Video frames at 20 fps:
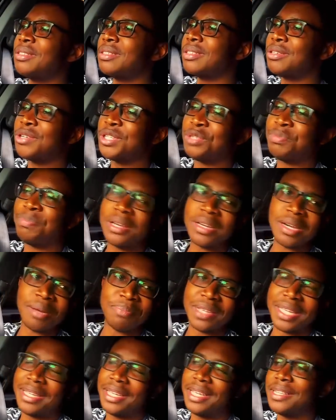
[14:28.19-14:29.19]
you're going to pick up
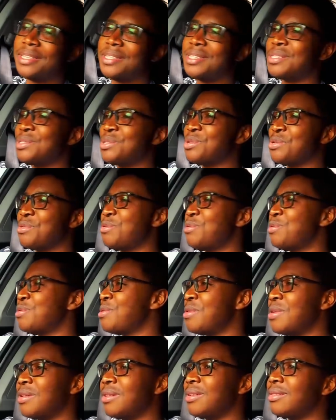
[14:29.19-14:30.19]
the kids in
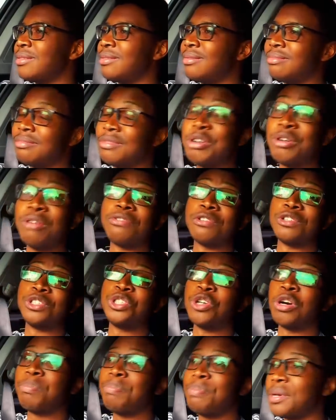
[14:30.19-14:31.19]
school, going for
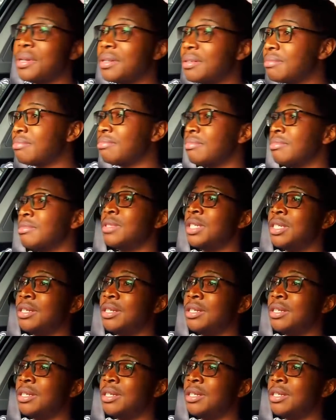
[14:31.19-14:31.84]
shopping